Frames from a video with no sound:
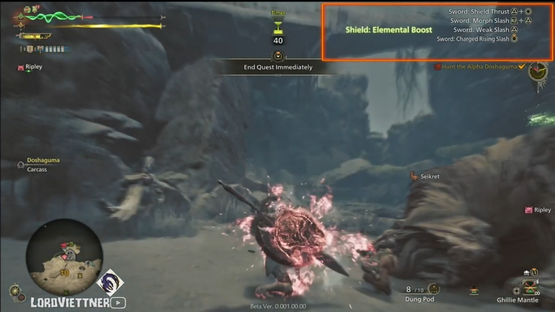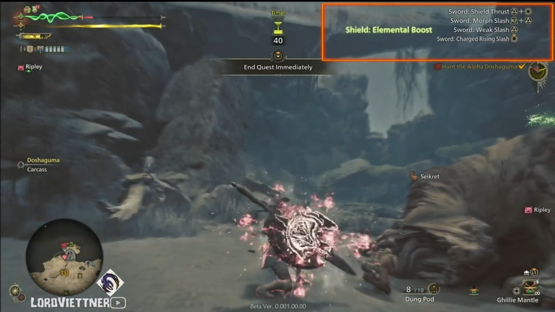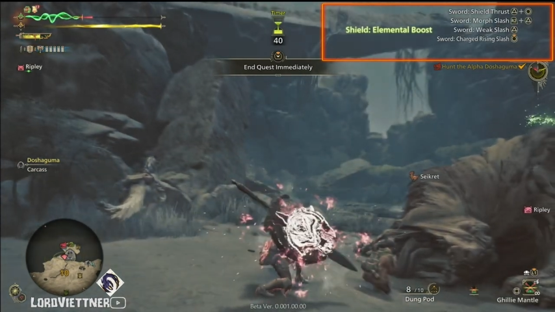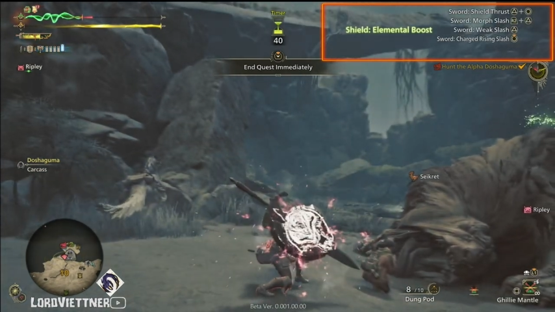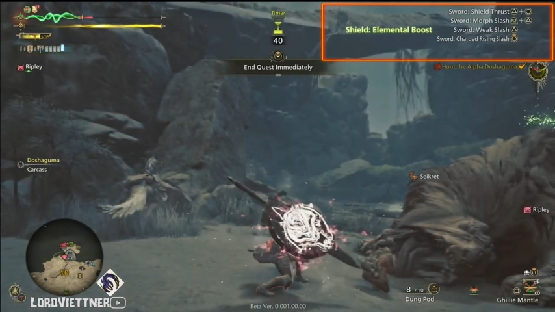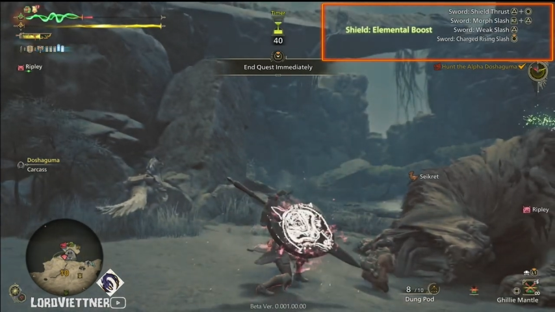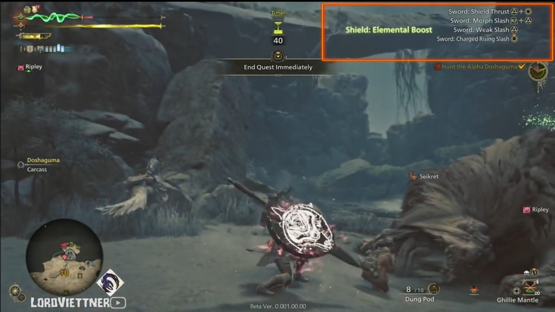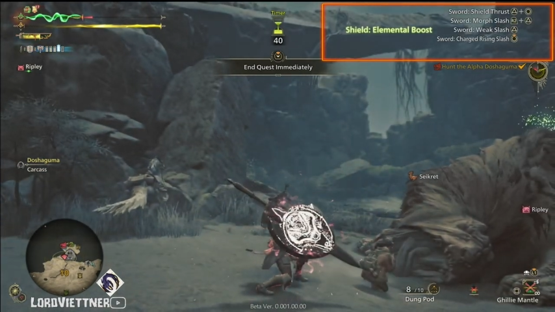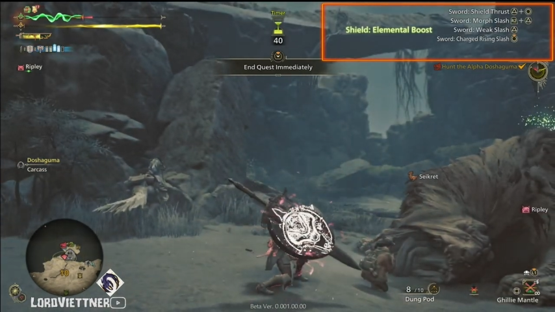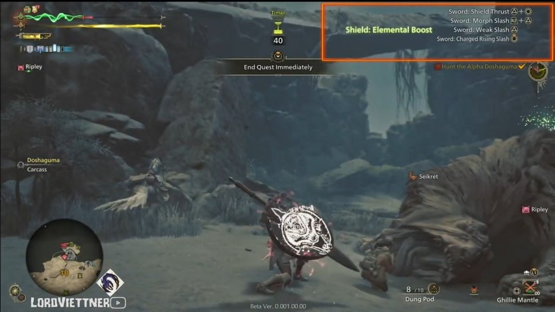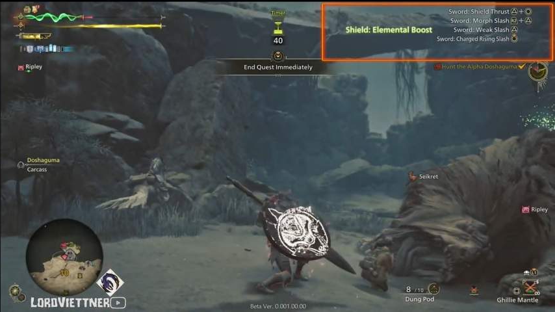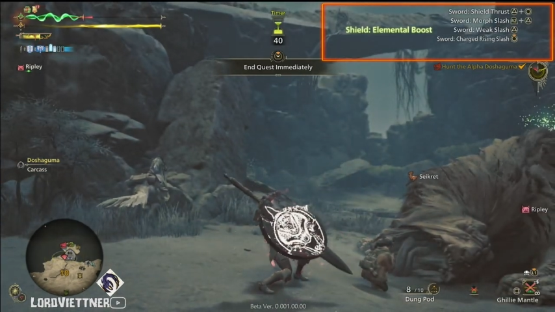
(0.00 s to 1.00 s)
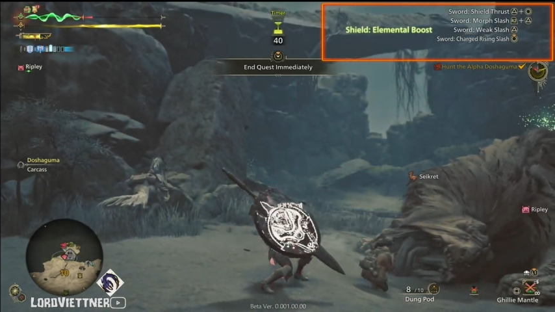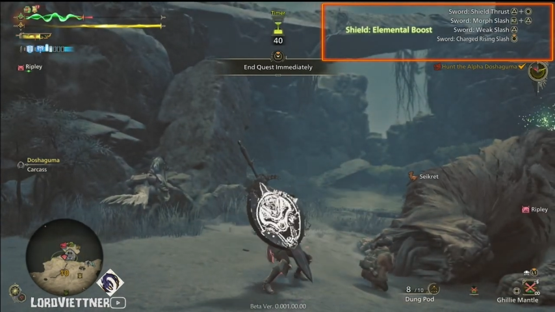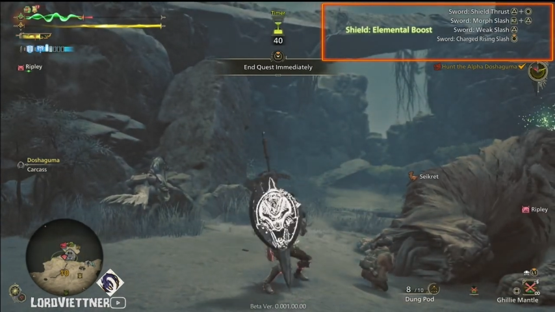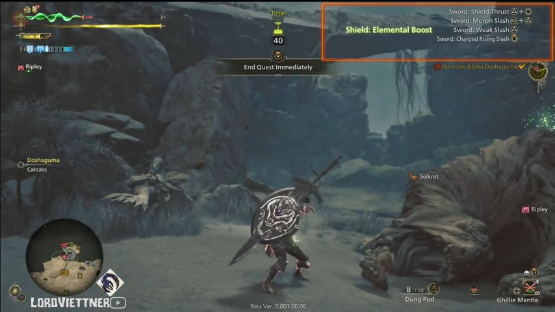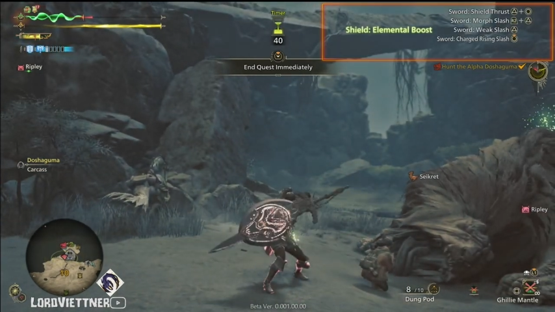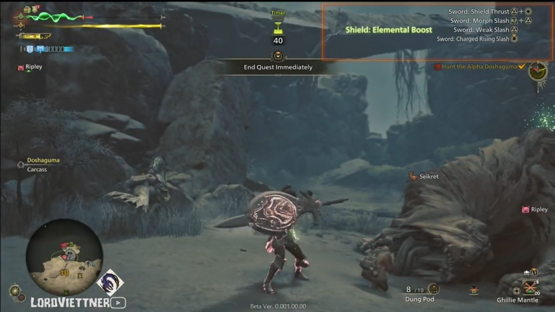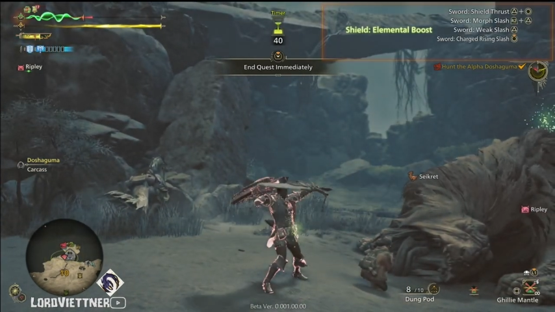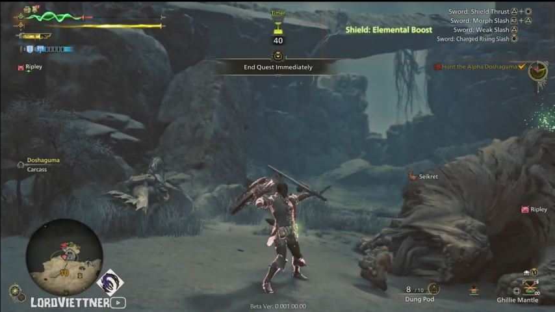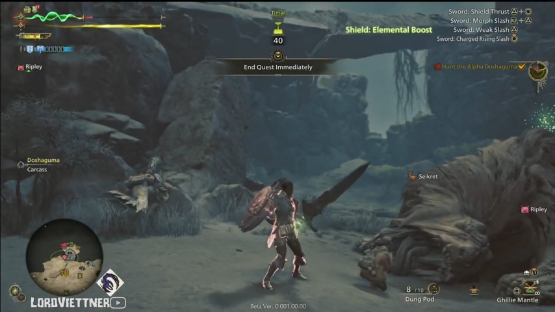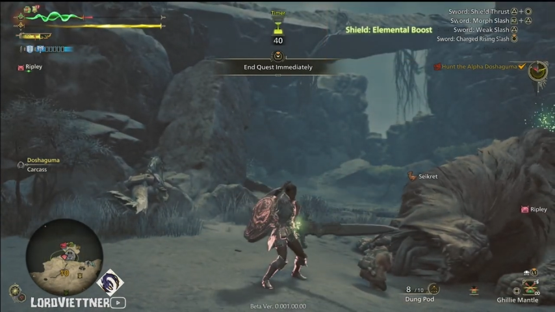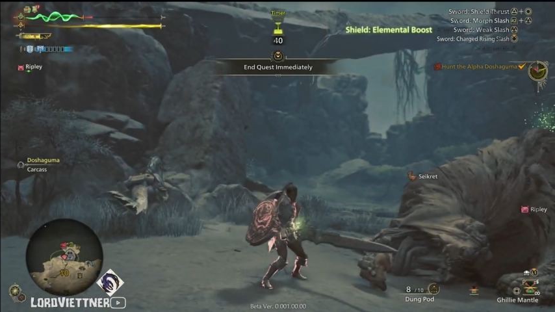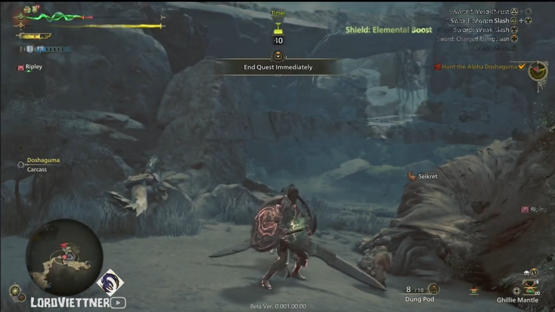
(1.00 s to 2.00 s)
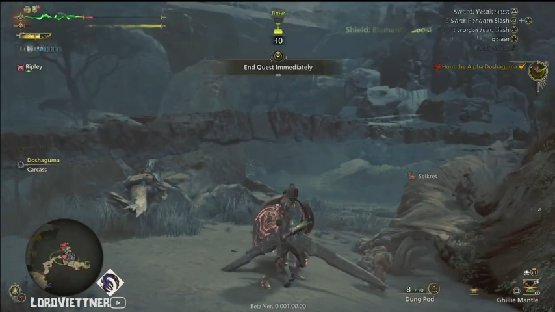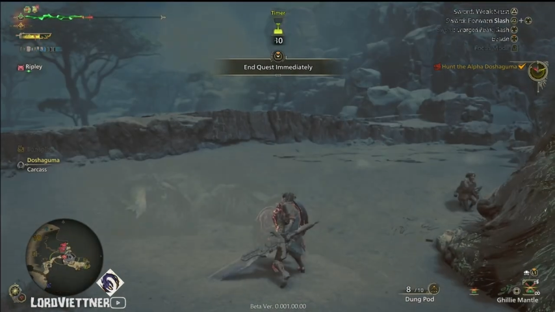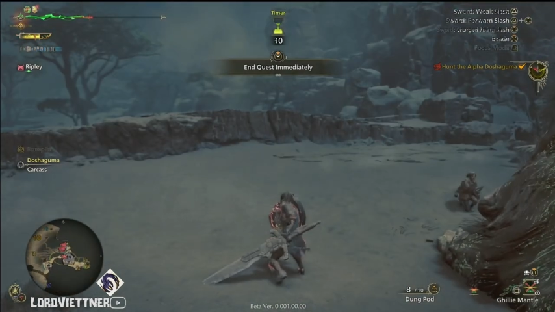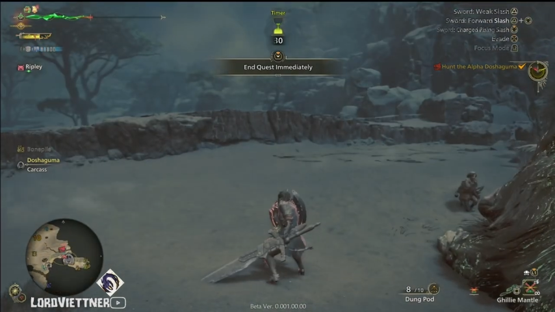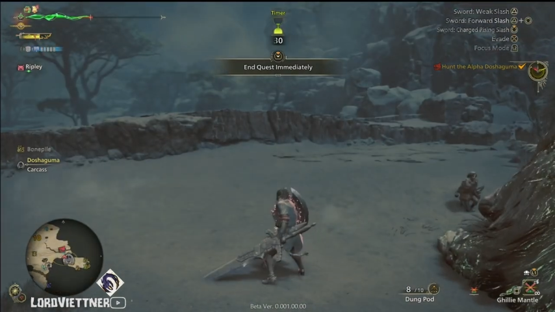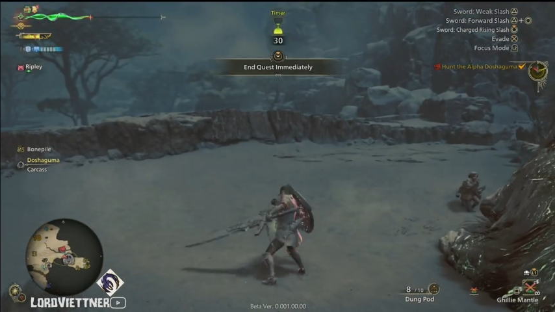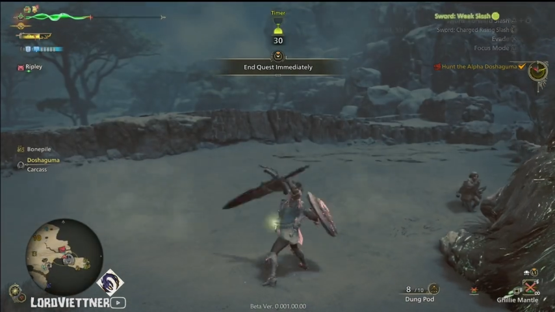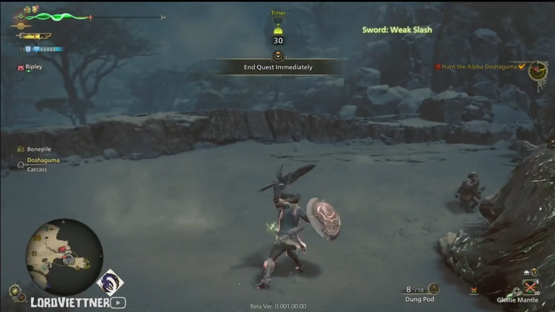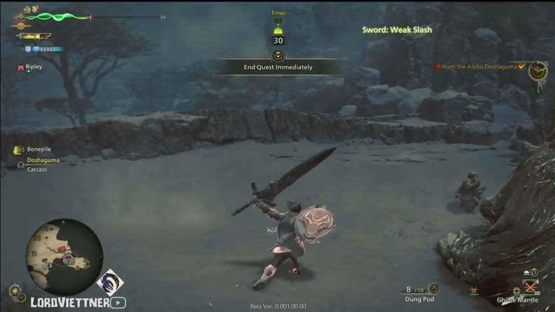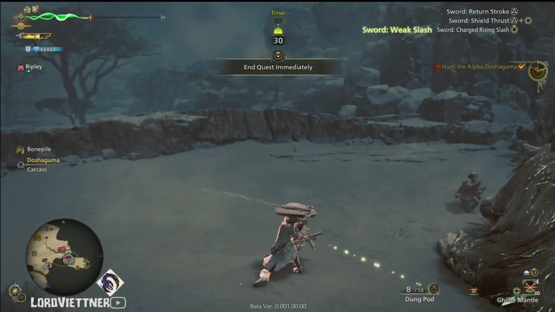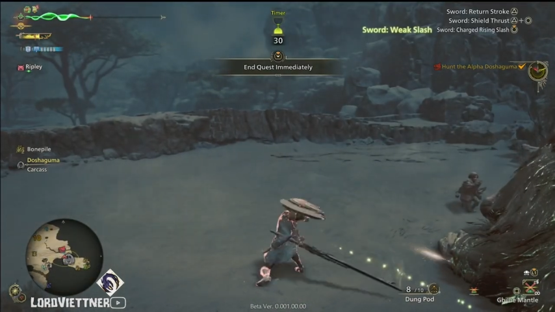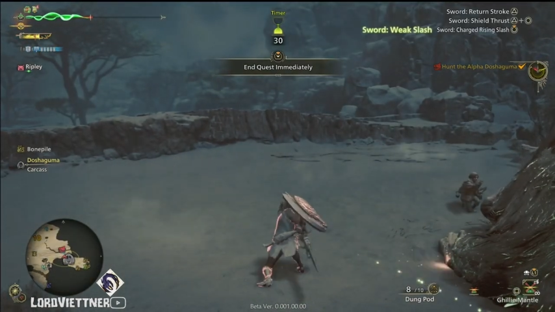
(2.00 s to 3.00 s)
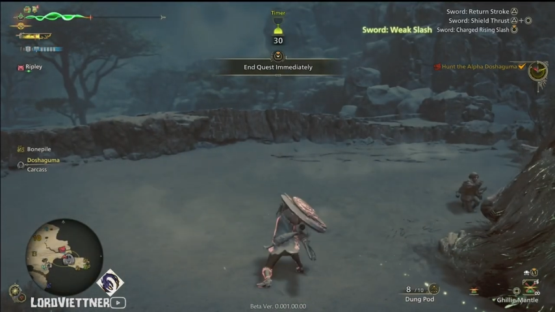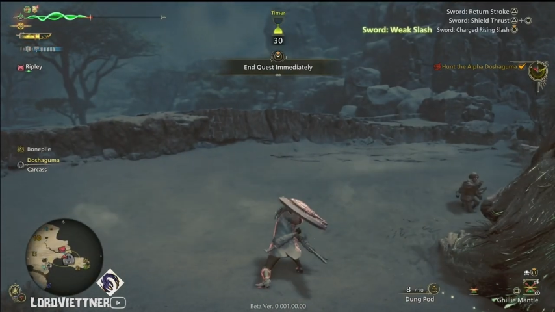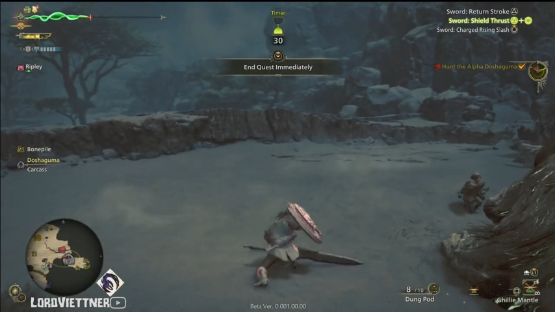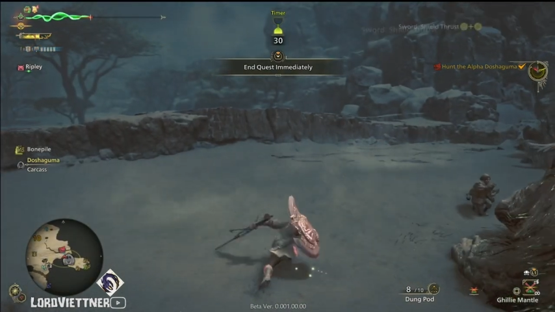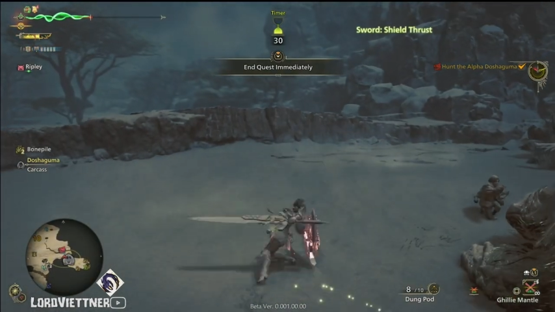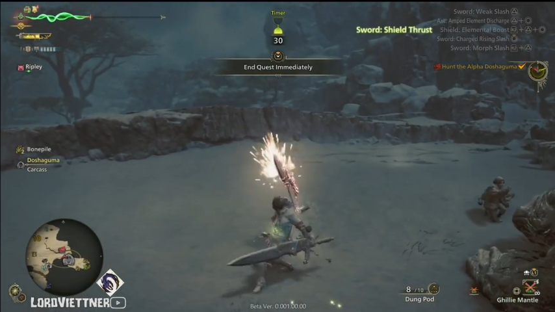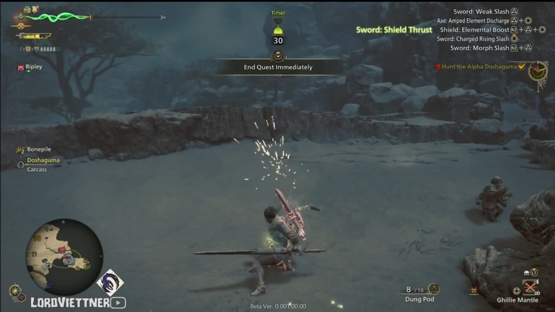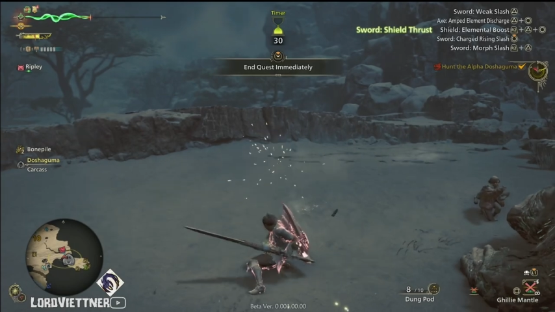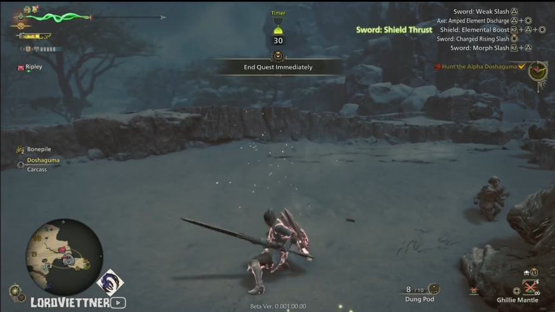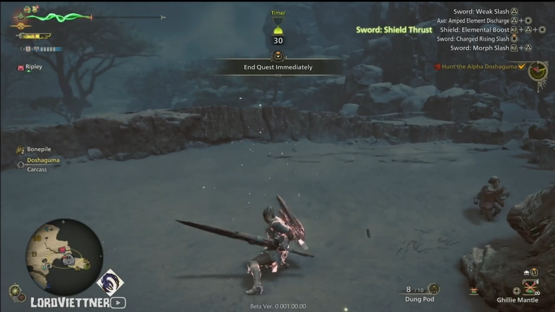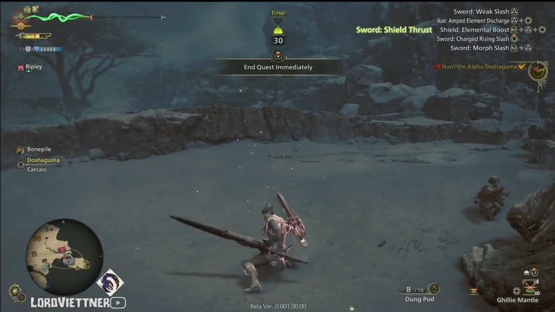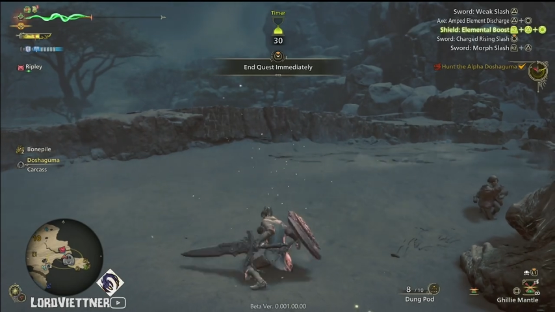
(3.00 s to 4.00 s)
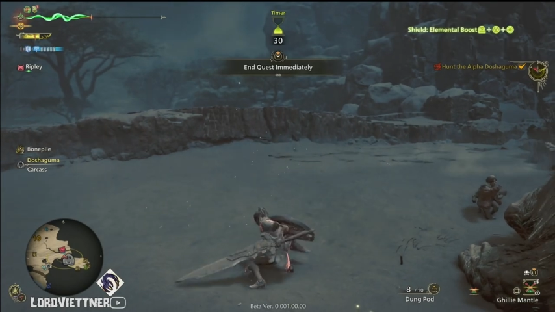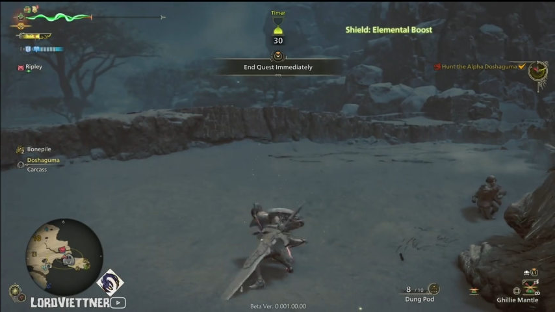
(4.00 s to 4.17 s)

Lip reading: No face is visible, so there are no lips to read.